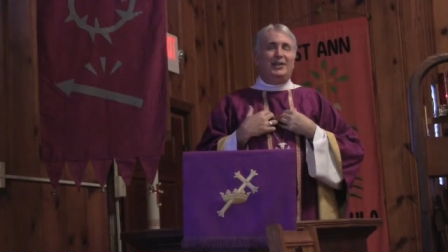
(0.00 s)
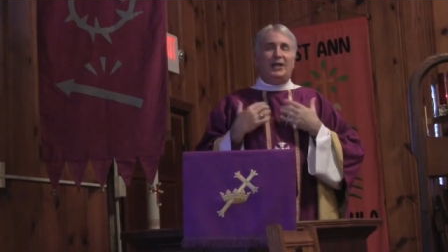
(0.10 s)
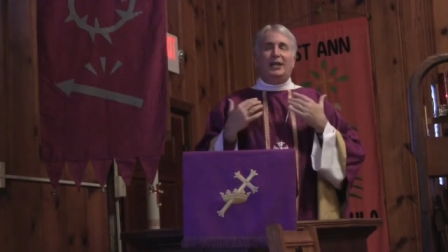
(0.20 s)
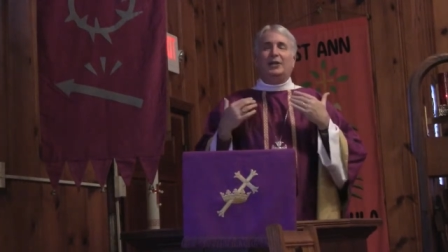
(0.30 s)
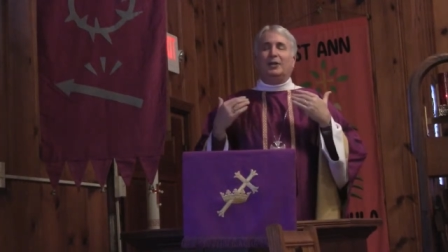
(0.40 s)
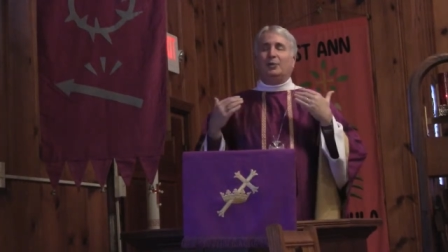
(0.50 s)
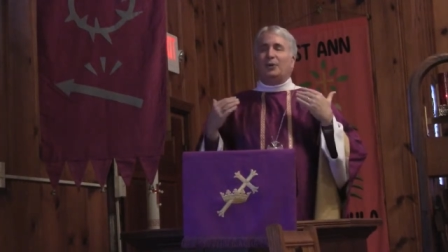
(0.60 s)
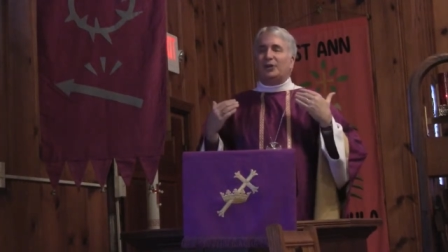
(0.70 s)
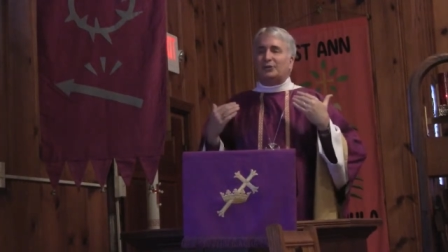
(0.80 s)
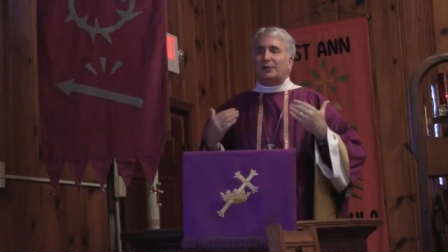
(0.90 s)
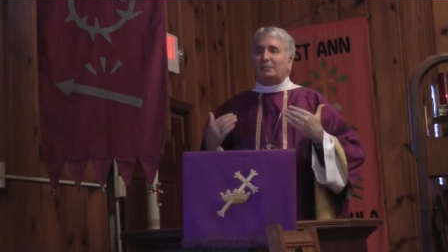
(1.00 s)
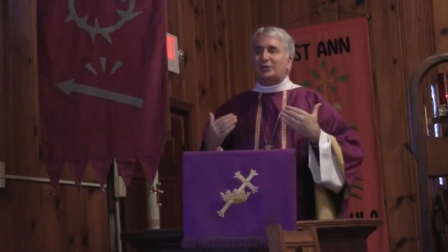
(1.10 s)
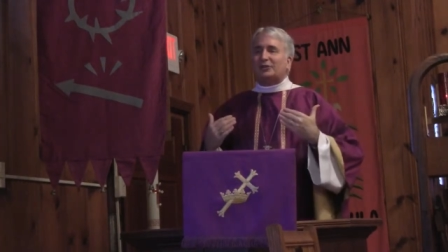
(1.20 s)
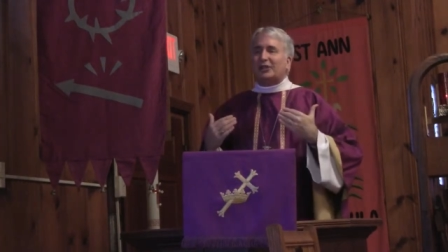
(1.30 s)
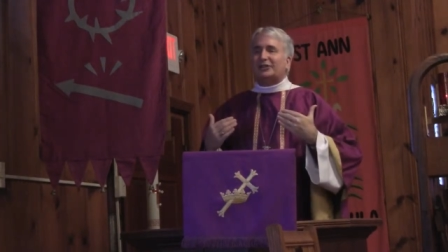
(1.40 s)
Then what the
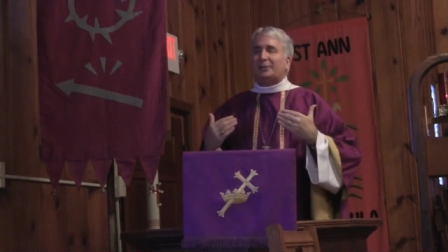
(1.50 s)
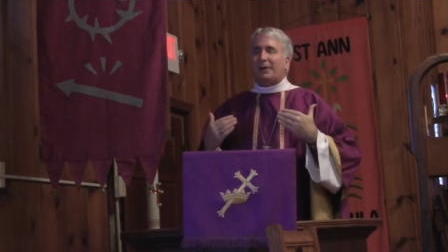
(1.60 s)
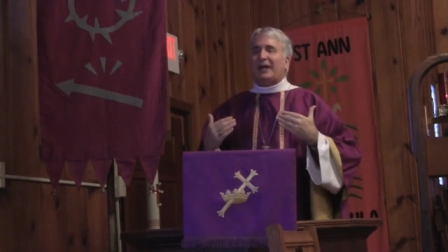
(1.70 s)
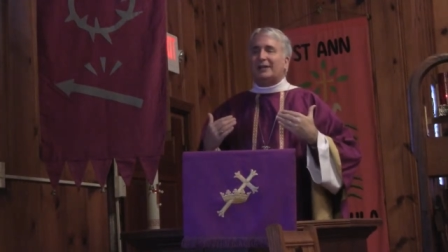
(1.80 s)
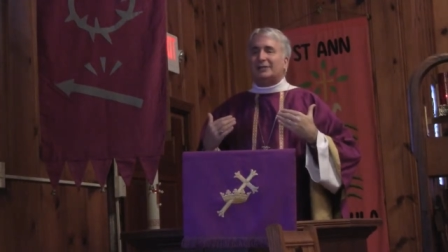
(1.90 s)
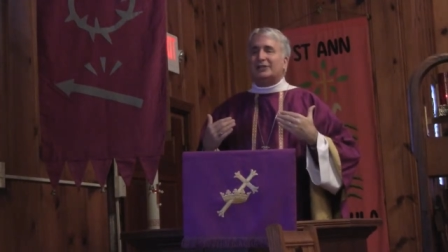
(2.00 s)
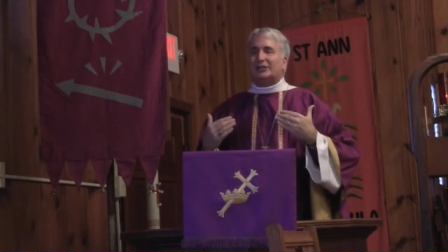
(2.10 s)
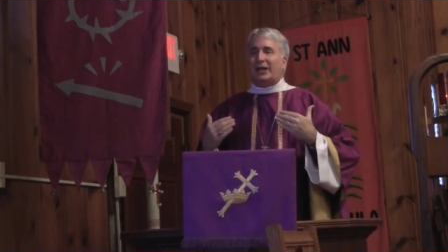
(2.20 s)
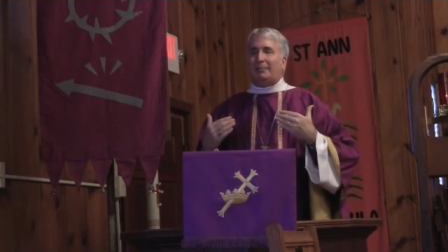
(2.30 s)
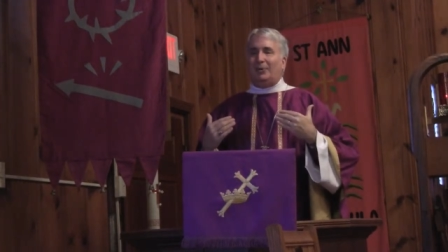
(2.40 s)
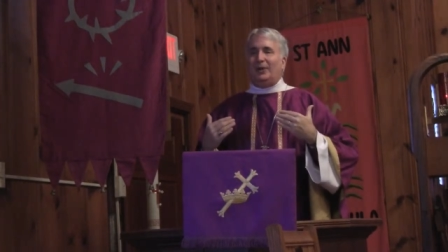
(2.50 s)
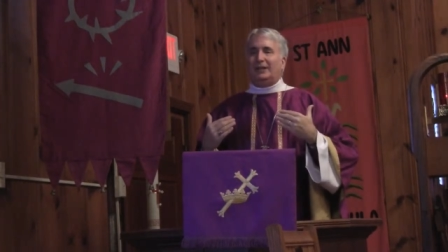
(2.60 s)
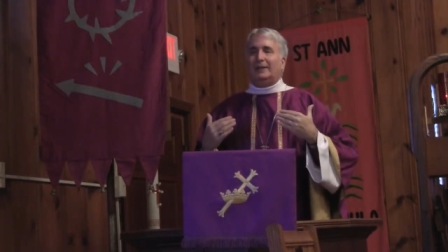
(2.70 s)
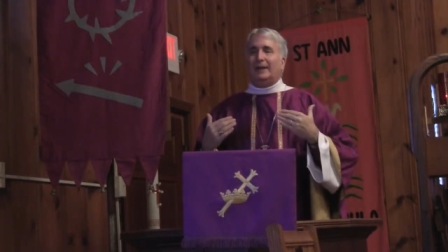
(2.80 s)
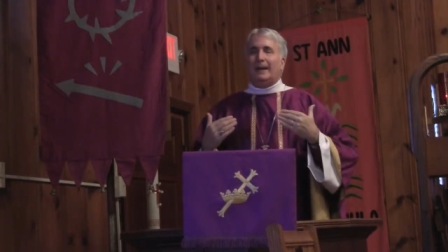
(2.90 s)
scripture says about us is that
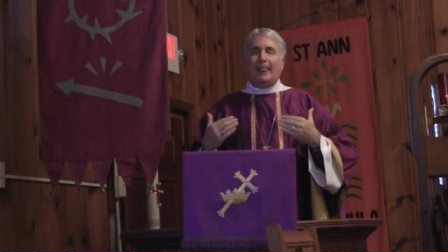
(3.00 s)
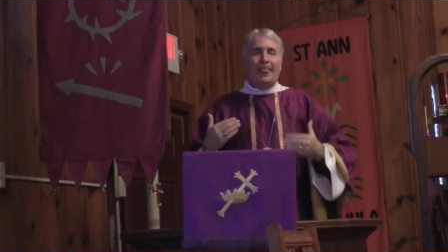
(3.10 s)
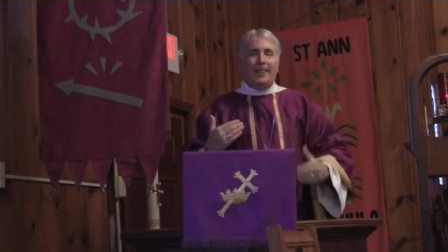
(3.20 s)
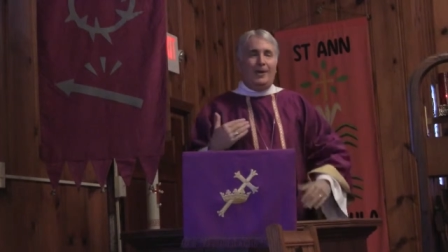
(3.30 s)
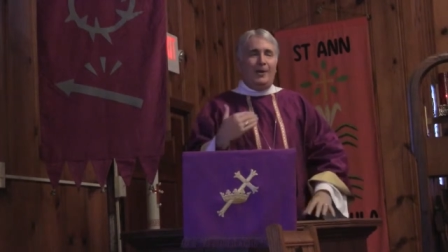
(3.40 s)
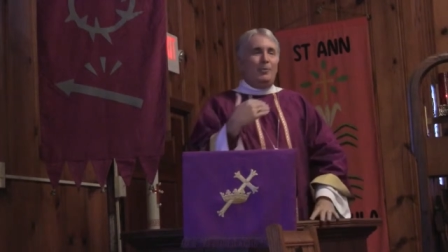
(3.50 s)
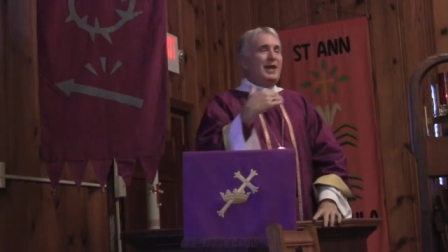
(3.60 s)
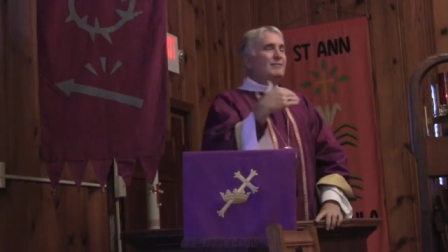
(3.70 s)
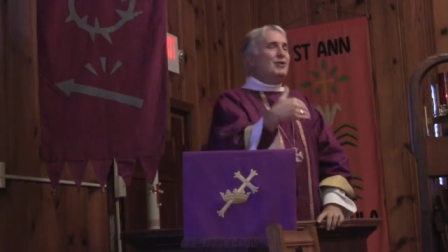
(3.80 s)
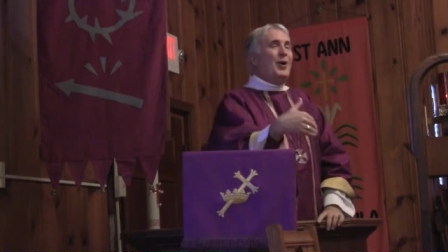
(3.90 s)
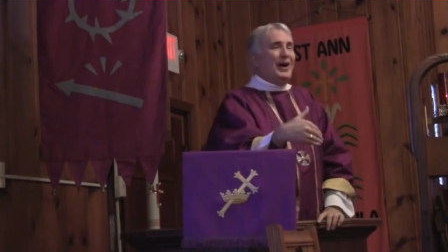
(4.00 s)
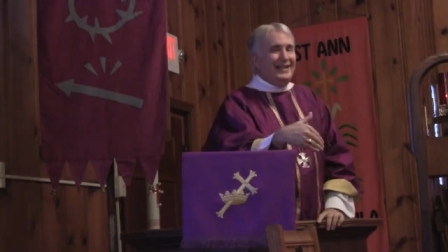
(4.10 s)
point, we have no